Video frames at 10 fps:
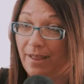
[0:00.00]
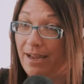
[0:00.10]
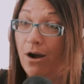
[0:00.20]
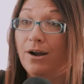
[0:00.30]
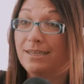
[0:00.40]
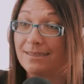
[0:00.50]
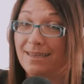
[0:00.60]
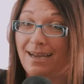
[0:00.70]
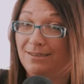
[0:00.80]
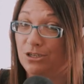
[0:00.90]
Like,
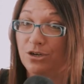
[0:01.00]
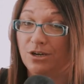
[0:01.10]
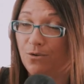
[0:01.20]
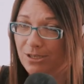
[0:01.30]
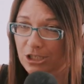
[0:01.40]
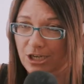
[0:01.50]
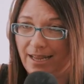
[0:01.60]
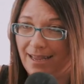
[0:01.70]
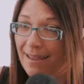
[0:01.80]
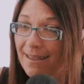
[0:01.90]
honestly, I started
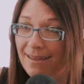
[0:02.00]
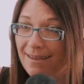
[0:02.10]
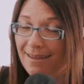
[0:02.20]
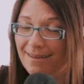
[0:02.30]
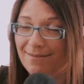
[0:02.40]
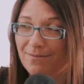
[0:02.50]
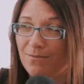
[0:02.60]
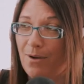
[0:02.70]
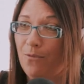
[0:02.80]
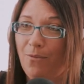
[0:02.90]
questioning
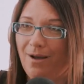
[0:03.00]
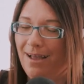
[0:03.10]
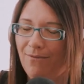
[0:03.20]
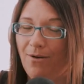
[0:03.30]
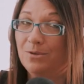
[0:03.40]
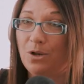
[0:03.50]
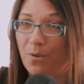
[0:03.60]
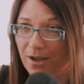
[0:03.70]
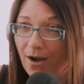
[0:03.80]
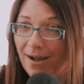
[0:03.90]
wh what was
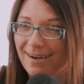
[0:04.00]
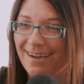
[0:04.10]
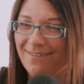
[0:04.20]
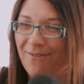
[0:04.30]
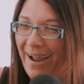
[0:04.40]
going on.